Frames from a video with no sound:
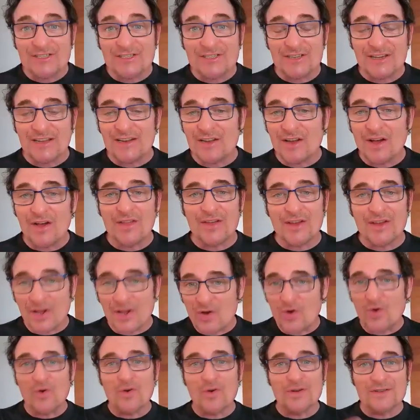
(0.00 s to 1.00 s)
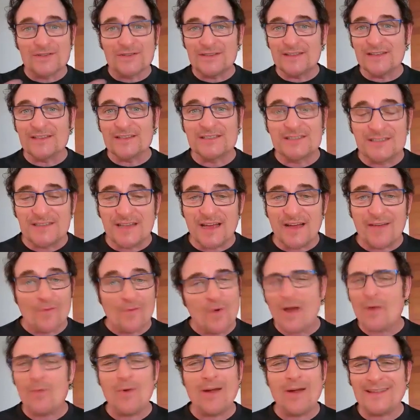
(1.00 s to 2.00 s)
shit and all the cords and the stuff?
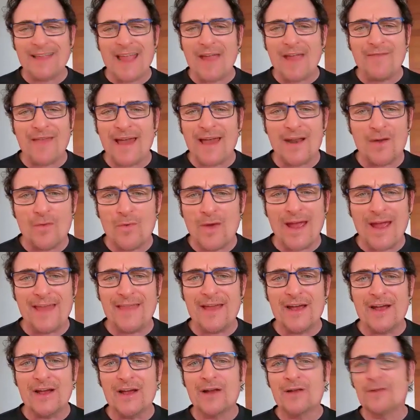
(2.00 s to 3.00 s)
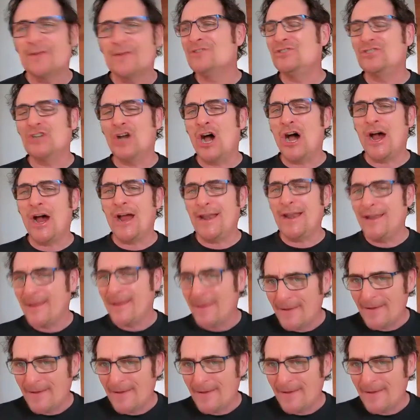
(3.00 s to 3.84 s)
What gave that away there, John?